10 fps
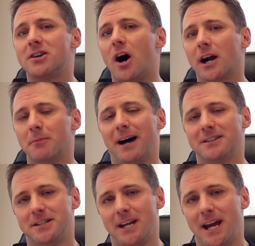talk
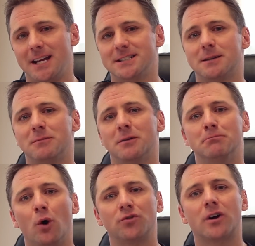about today some of the
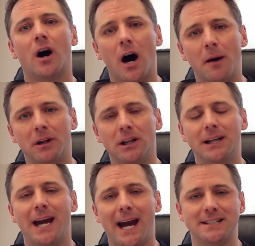most
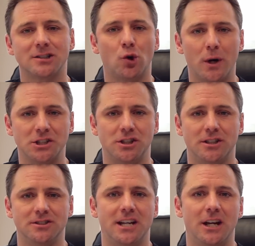commonly asked questions